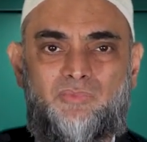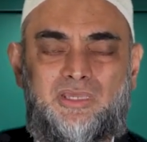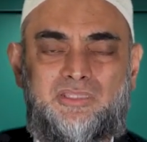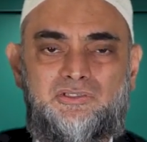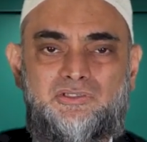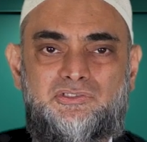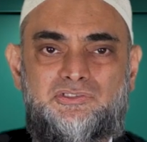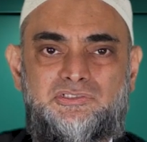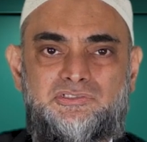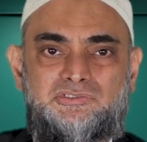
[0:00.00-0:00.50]
and
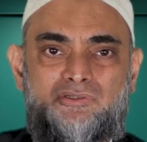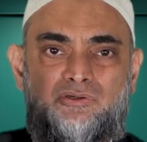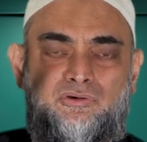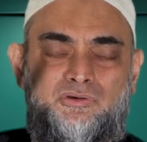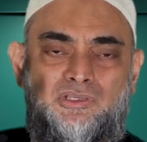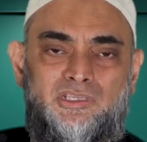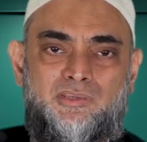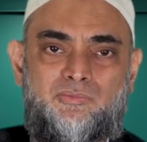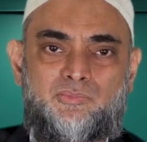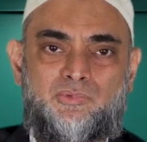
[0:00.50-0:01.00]
you just
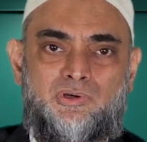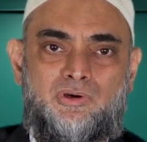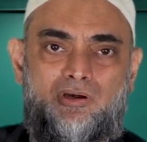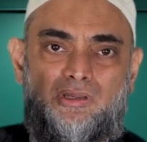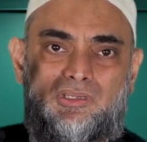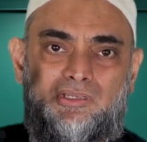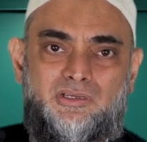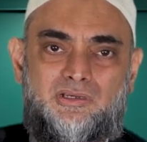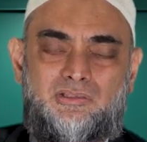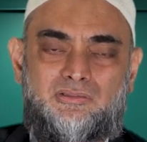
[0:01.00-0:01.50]
keep
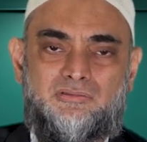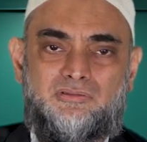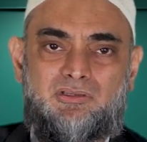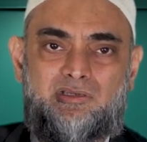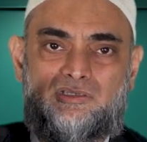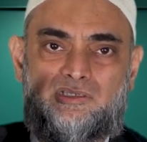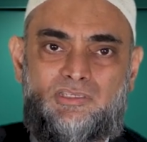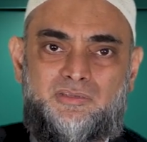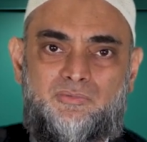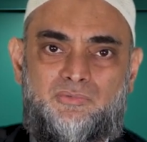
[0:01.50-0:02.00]
calling
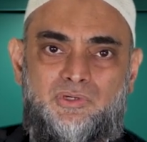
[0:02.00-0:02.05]
Allah